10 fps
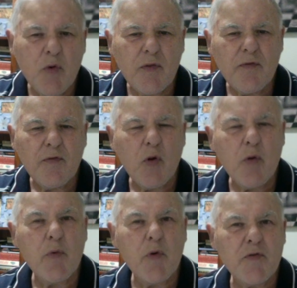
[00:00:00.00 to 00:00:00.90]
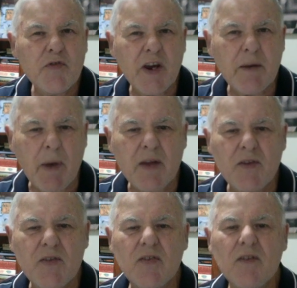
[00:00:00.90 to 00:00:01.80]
and 4-move checkmates,